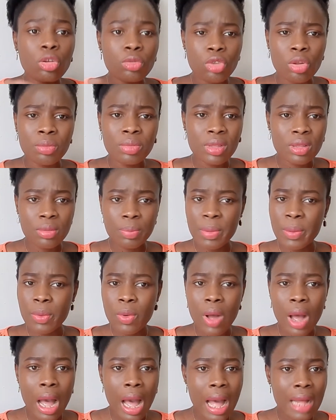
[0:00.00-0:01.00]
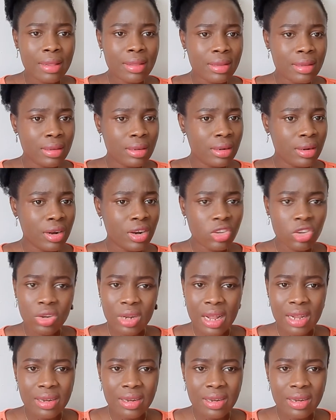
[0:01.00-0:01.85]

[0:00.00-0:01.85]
Some people act irrational,